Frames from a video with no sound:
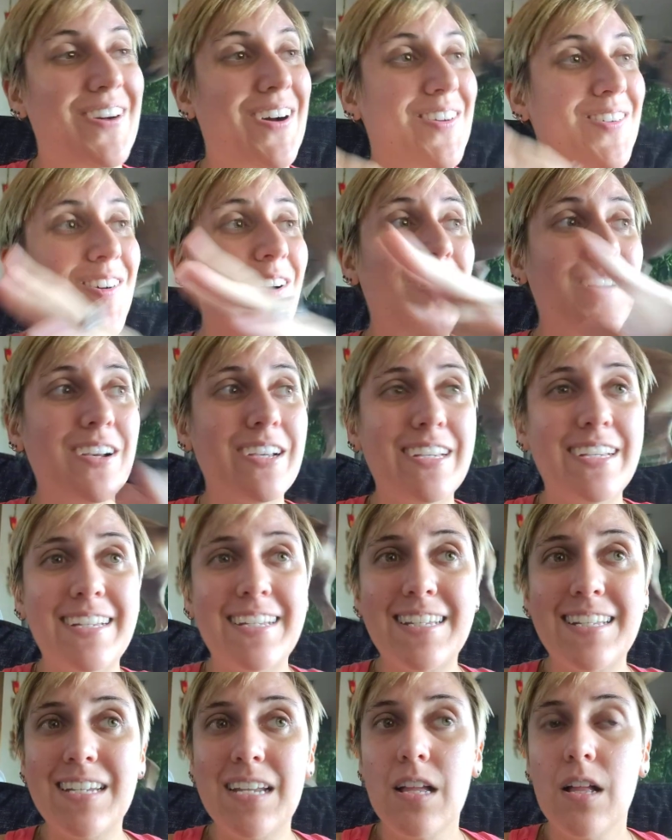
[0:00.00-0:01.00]
on
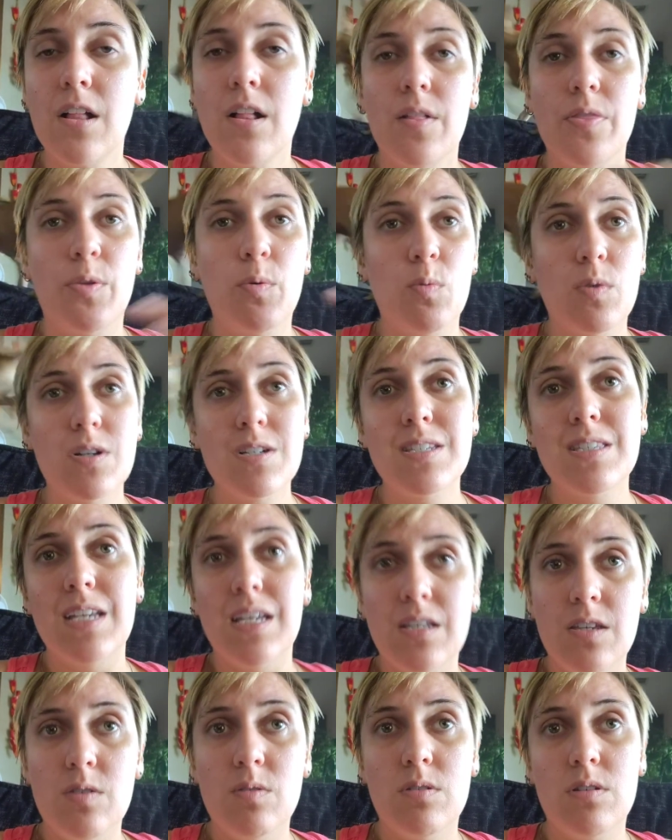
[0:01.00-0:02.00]
walking. The worst
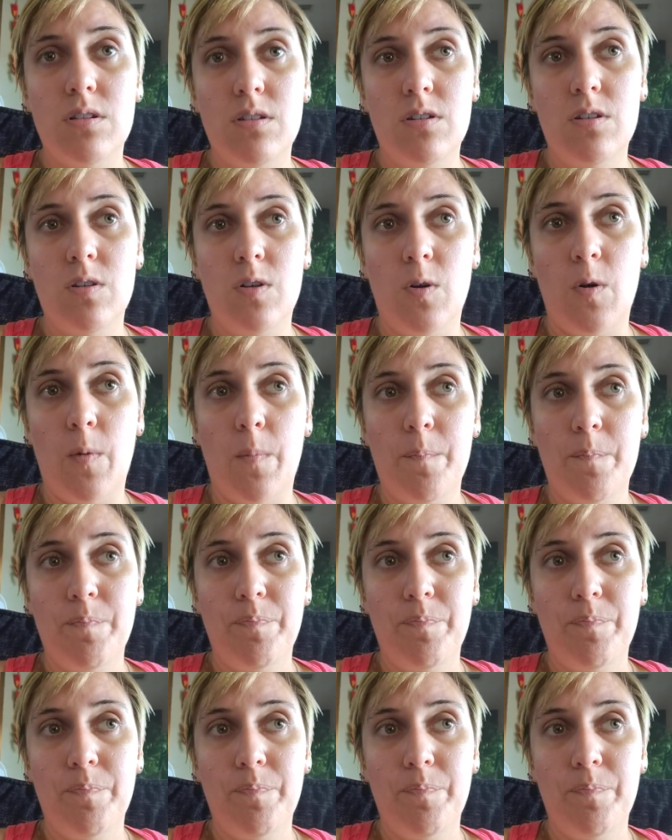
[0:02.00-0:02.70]
thing you can do